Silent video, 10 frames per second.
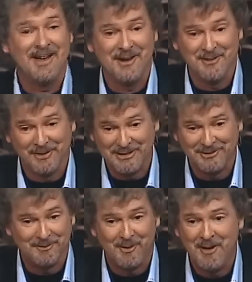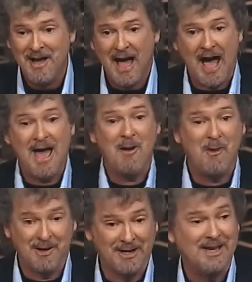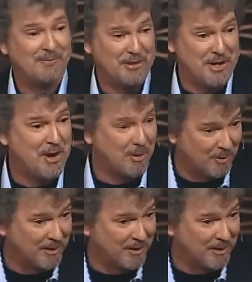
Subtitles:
unreasonable, I don't want to live with you.